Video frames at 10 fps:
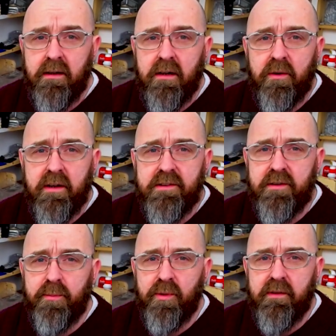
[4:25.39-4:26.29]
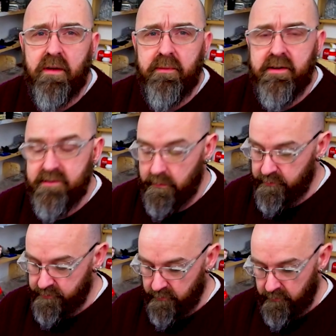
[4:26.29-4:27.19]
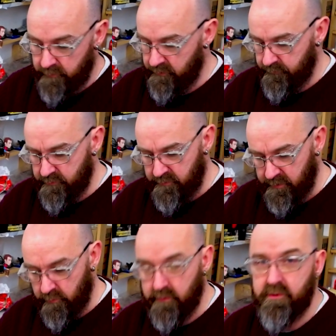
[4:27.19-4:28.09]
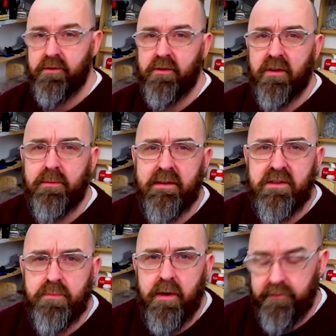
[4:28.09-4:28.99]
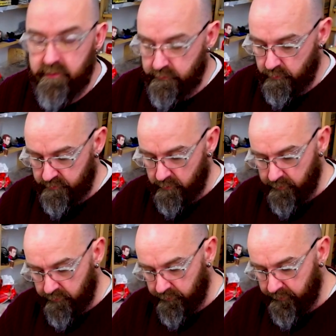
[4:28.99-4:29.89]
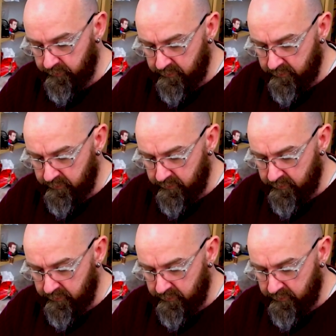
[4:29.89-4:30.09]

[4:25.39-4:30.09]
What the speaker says: Okay, so I've plugged in the mini table saw, and I'll just talk about the spec first before we start cutting.